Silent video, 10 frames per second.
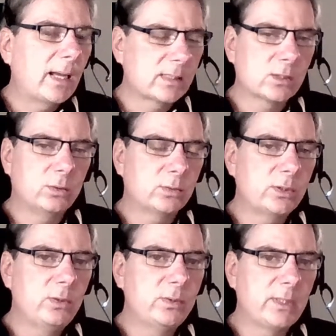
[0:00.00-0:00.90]
adult
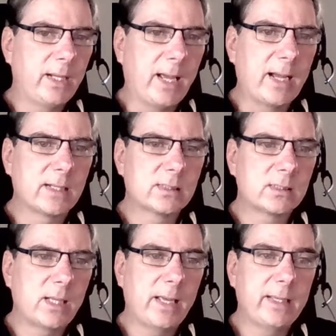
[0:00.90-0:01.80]
using it
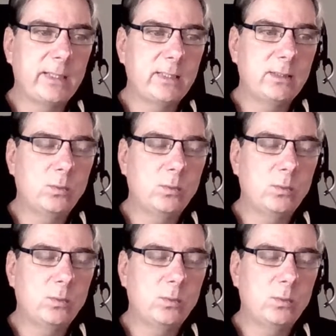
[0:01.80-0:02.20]
as a